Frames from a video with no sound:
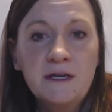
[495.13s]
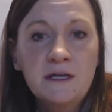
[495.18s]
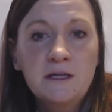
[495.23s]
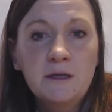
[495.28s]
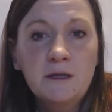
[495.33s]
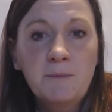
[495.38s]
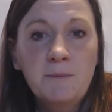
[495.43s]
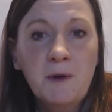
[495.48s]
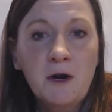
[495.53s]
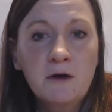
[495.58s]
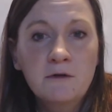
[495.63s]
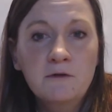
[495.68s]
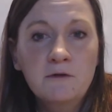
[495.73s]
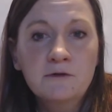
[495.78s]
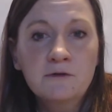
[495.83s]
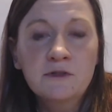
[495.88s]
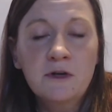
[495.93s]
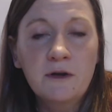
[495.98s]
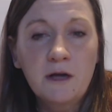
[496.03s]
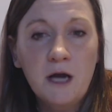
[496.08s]
The
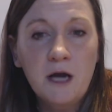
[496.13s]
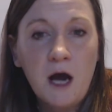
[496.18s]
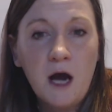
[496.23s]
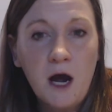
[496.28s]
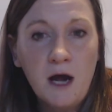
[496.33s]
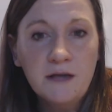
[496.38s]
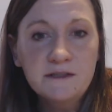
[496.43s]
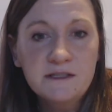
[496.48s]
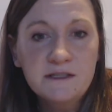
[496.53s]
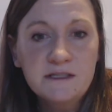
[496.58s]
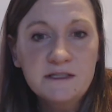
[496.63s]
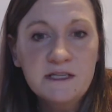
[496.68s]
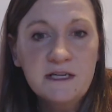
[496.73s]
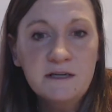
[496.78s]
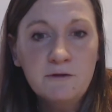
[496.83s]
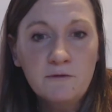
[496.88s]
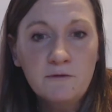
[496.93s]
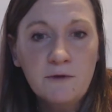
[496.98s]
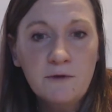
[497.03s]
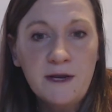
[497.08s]
particles are in
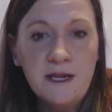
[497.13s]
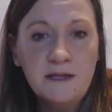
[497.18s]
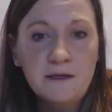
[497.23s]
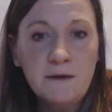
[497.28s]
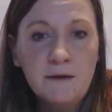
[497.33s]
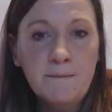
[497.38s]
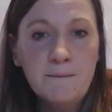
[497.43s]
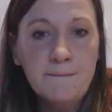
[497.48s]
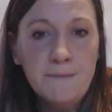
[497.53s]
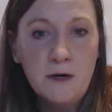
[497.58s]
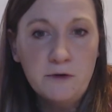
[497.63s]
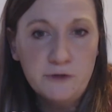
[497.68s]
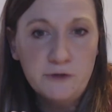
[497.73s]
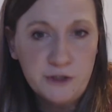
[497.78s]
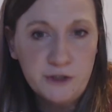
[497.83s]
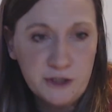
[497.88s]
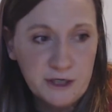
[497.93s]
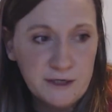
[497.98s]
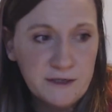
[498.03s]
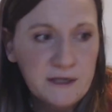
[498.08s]
constant random
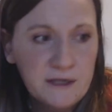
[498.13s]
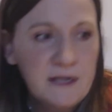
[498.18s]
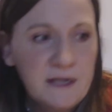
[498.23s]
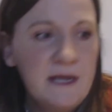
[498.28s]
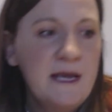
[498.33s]
motion.